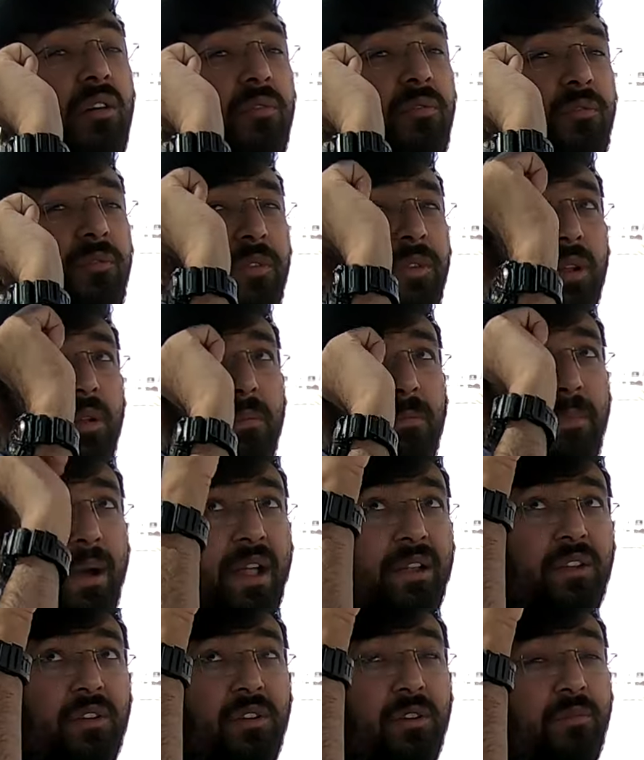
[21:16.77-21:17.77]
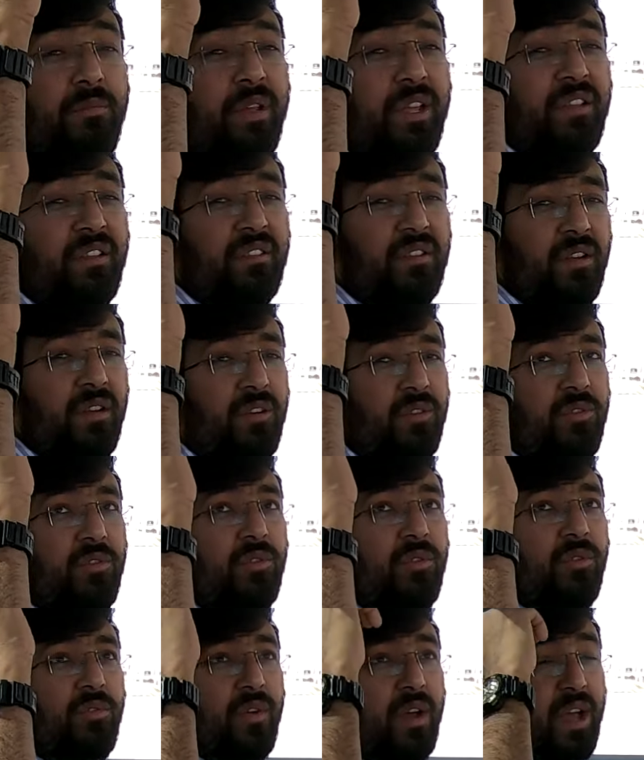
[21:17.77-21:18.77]
full panoramic
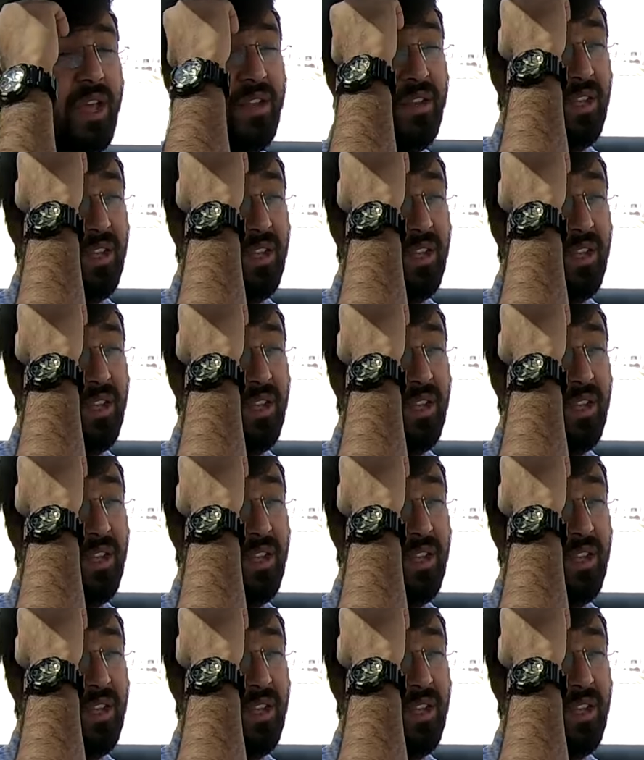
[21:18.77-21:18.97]
sunroof, and